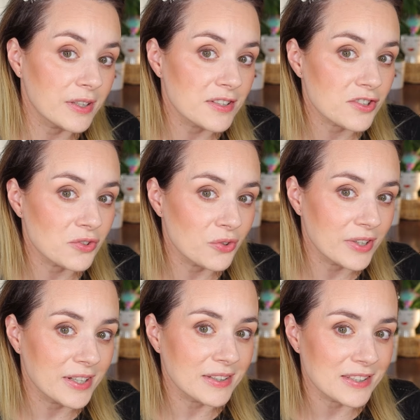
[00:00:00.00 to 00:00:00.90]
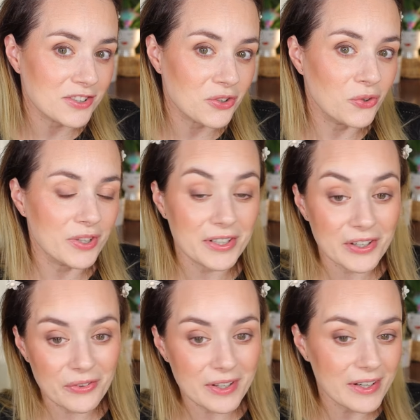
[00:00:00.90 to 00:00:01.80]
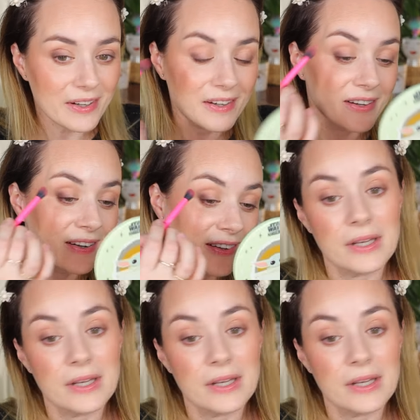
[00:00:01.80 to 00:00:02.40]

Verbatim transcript: any snoring, that's Kona down there.